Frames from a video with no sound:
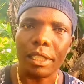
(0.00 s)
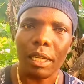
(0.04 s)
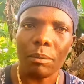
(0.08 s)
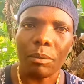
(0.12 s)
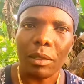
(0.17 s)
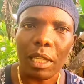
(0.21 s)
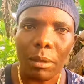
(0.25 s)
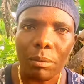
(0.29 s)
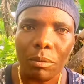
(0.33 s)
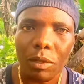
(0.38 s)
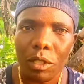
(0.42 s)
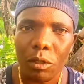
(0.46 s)

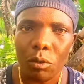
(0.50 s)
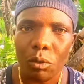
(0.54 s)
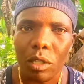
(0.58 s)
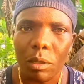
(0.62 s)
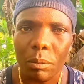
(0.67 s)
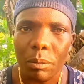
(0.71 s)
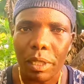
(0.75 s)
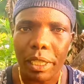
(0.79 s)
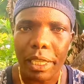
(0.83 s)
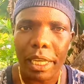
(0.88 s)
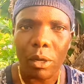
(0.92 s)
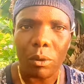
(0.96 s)
sometimes it will
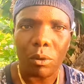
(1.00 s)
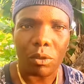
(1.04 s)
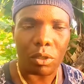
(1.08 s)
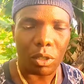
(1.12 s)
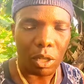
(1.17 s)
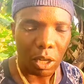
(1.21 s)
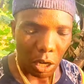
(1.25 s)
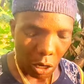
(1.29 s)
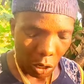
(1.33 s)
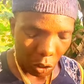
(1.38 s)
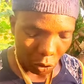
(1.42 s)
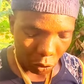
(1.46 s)
be chaos
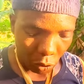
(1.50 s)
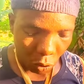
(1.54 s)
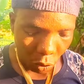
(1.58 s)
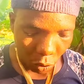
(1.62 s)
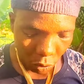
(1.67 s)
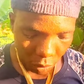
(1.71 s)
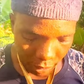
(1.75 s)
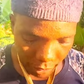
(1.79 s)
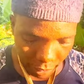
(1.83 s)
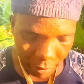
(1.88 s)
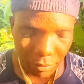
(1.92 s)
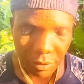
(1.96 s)

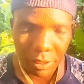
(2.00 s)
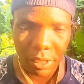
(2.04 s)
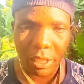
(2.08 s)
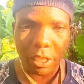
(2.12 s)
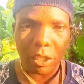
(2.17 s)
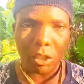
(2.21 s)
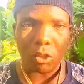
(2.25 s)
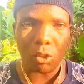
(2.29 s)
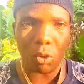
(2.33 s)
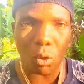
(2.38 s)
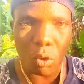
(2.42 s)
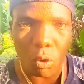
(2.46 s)
so
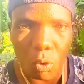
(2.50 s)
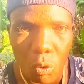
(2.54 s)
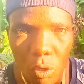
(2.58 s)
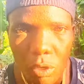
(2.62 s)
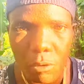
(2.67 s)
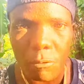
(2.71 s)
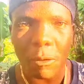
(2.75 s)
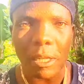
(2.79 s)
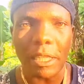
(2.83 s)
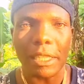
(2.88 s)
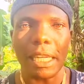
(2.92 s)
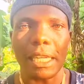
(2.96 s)
everything is so
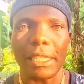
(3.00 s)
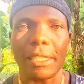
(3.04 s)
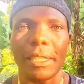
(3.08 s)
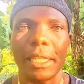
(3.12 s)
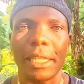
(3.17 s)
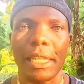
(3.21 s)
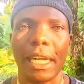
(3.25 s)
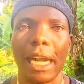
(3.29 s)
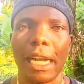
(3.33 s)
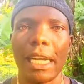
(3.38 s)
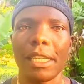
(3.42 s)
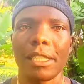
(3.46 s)
good
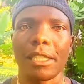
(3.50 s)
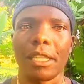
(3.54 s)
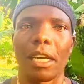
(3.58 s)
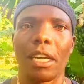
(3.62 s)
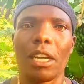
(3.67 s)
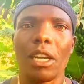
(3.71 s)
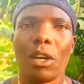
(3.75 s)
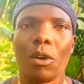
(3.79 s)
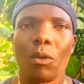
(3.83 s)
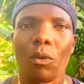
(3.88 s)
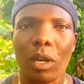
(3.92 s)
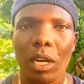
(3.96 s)
fantastic guys
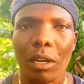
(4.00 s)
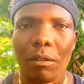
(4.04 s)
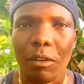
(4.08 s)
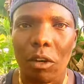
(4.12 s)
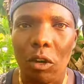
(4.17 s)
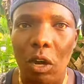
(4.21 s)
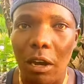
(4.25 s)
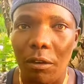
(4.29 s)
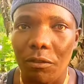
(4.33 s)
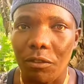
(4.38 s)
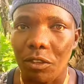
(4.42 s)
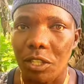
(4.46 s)
wherever
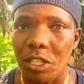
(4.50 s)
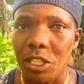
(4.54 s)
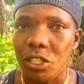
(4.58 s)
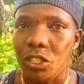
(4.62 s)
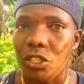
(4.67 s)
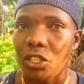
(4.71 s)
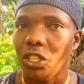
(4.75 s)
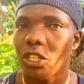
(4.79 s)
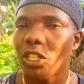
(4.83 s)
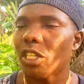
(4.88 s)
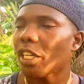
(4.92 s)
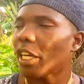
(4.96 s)
you have
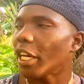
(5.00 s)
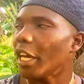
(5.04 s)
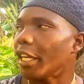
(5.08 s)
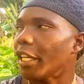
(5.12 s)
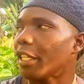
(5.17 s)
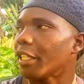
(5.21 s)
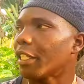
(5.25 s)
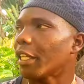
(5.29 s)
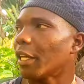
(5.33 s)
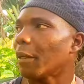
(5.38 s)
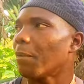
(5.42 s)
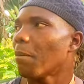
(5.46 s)
reached
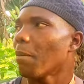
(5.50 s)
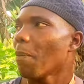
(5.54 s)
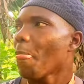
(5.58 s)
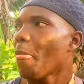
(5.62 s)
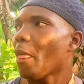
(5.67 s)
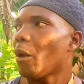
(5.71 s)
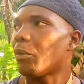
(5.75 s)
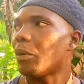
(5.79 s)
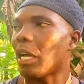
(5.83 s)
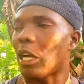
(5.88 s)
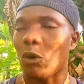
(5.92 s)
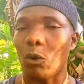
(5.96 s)
and uh,
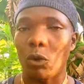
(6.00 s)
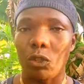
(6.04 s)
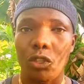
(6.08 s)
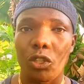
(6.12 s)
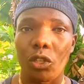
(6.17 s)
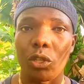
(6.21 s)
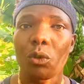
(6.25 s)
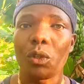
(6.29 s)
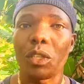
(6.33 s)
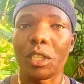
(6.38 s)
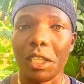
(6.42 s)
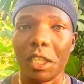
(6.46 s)
we are
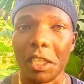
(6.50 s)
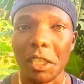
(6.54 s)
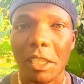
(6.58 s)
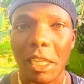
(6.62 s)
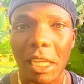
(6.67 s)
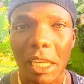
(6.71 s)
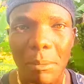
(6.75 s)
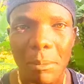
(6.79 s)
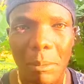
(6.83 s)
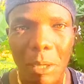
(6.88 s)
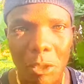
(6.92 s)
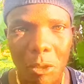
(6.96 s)
continuing with this
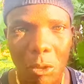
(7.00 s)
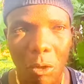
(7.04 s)
segment